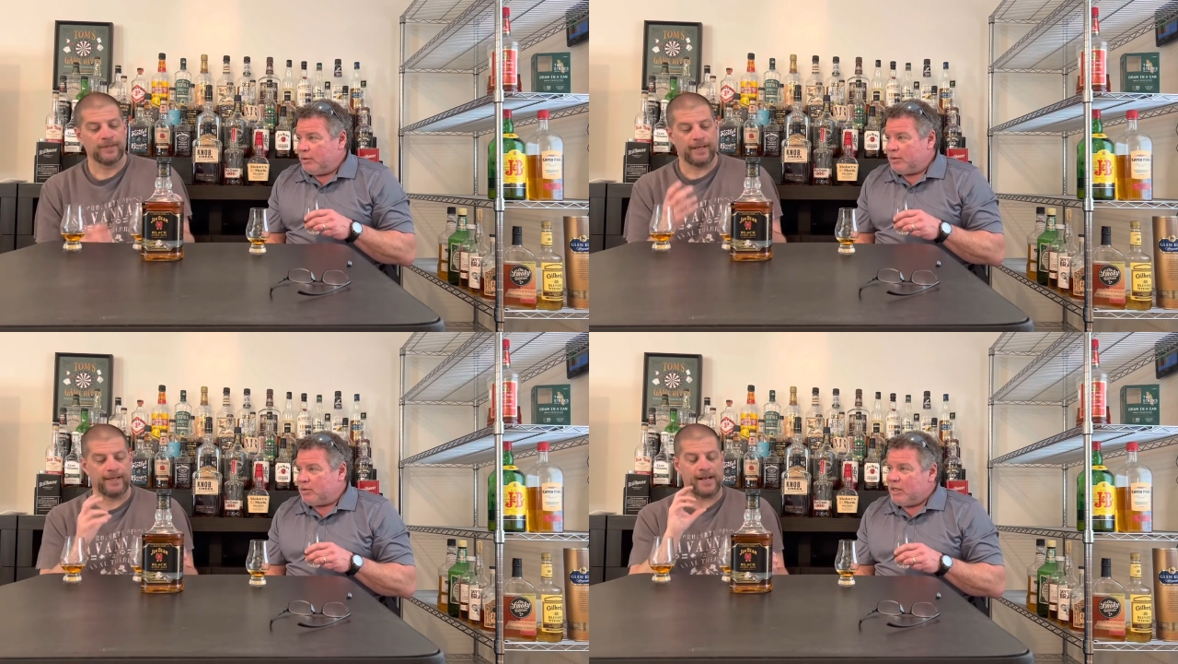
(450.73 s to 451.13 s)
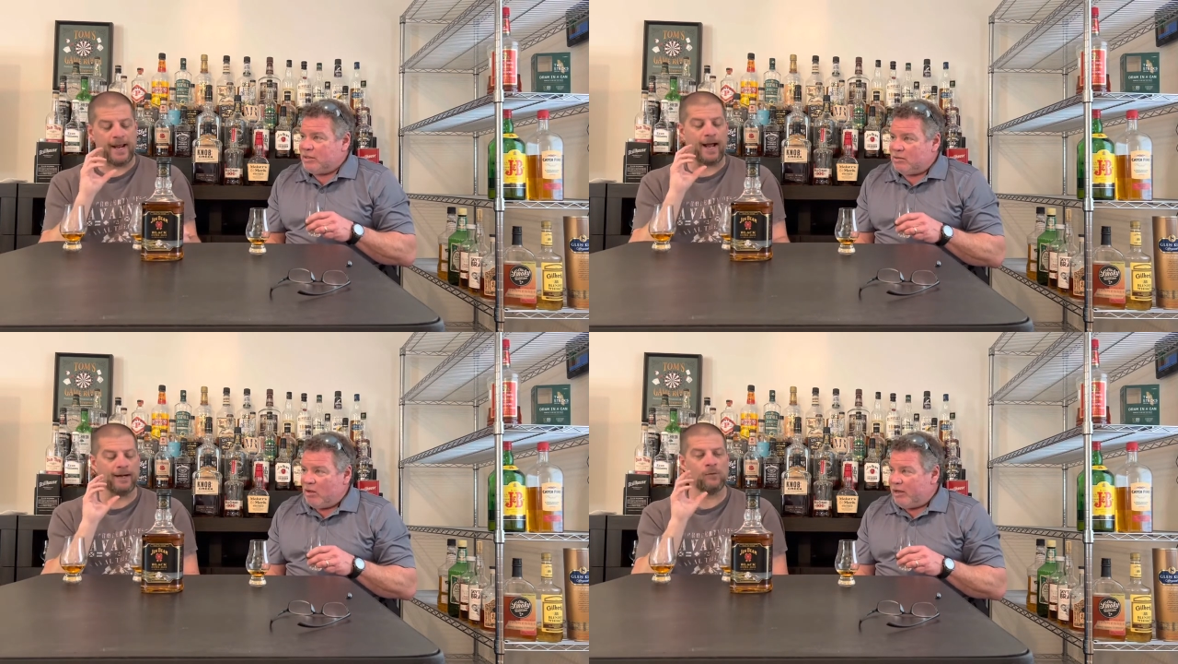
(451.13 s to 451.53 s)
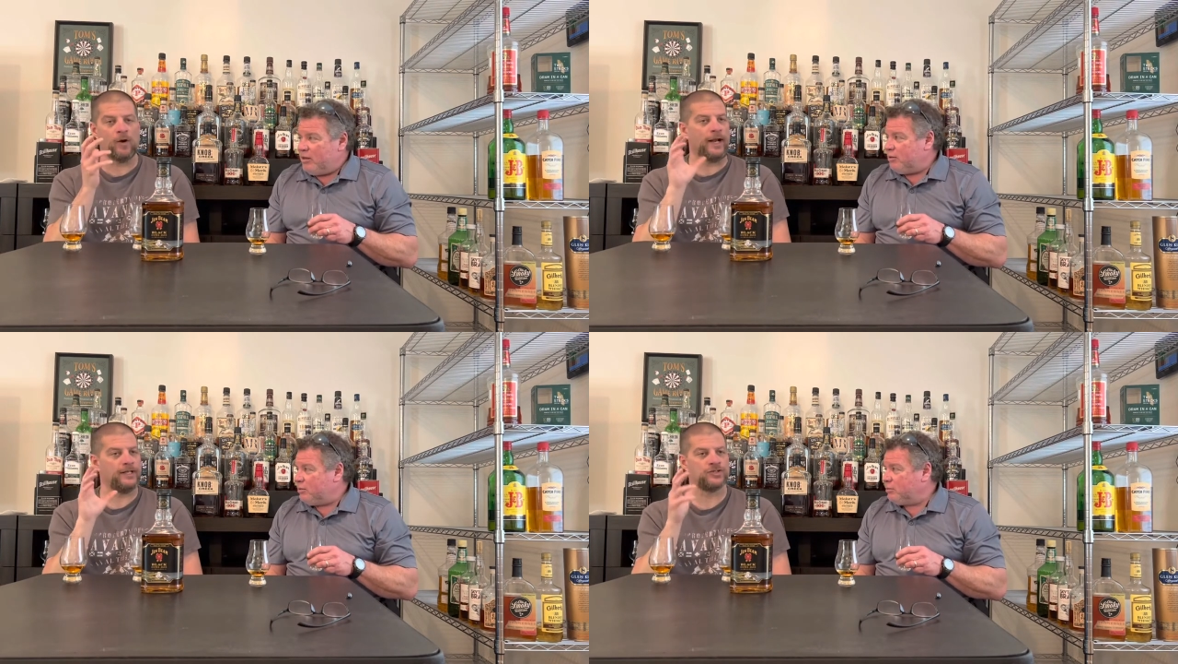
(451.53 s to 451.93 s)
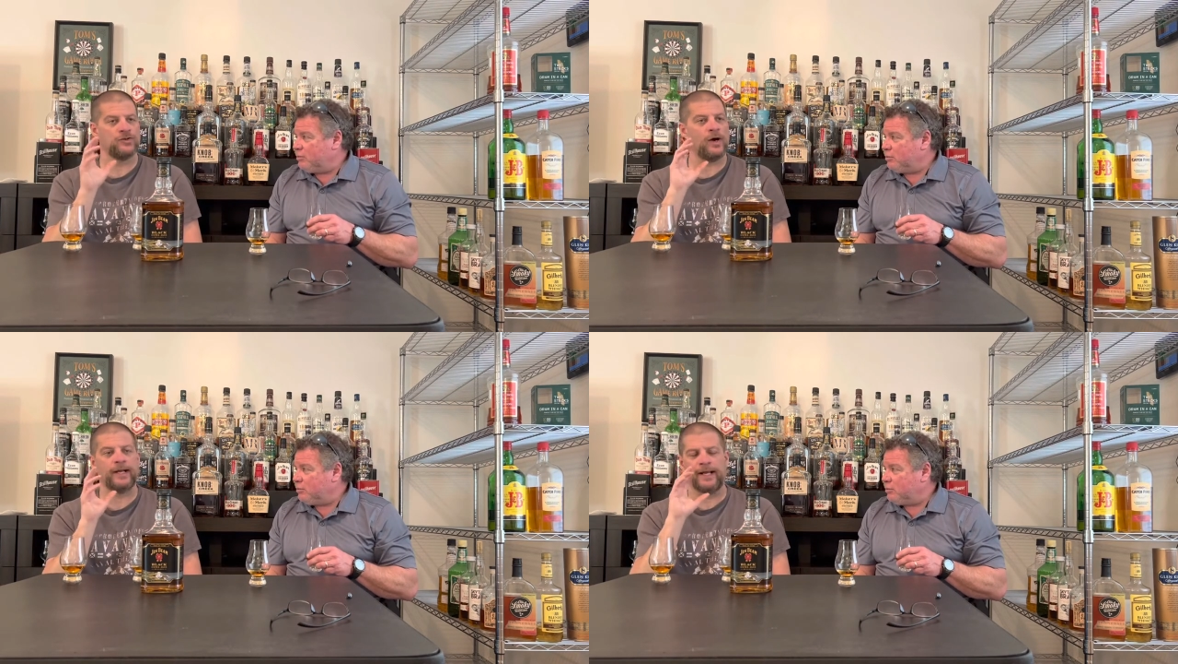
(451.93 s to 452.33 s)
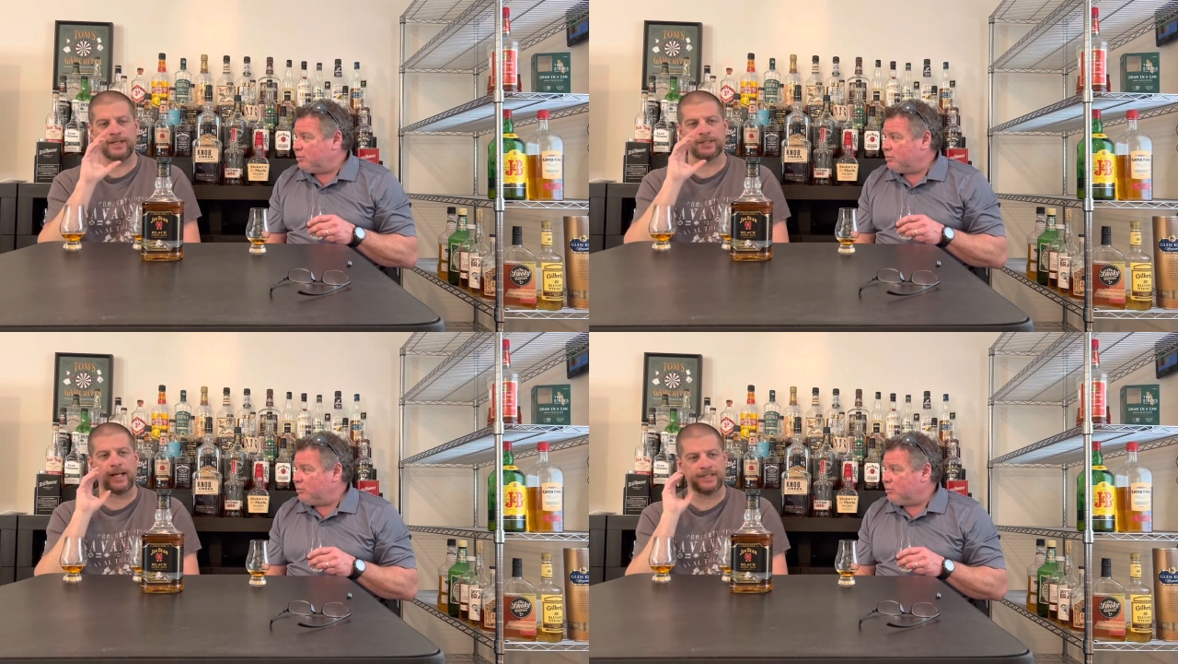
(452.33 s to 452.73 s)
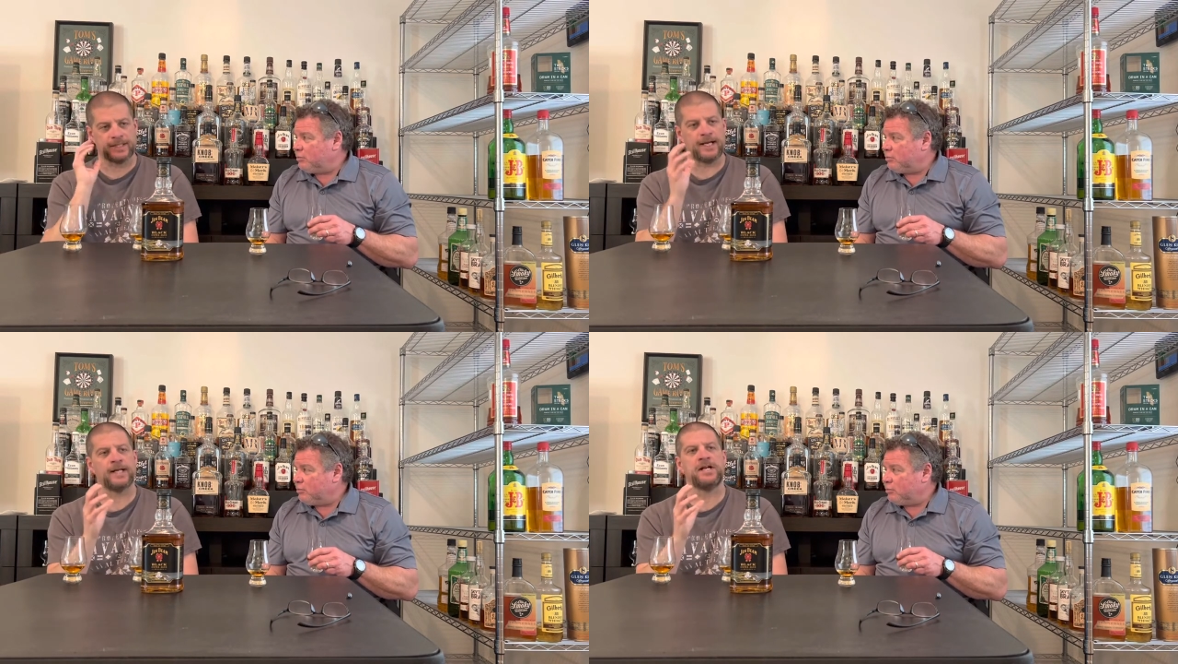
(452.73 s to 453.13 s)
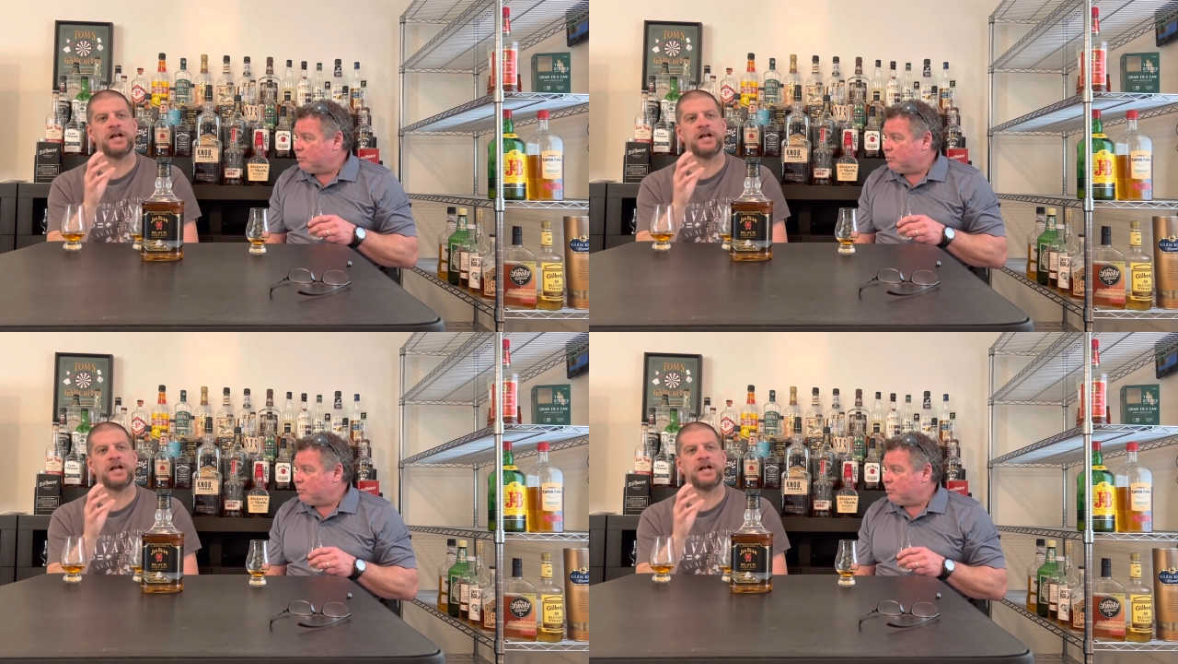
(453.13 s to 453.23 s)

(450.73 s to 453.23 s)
Speaker 1: And it's I don't. Like, it's not. It's it's got a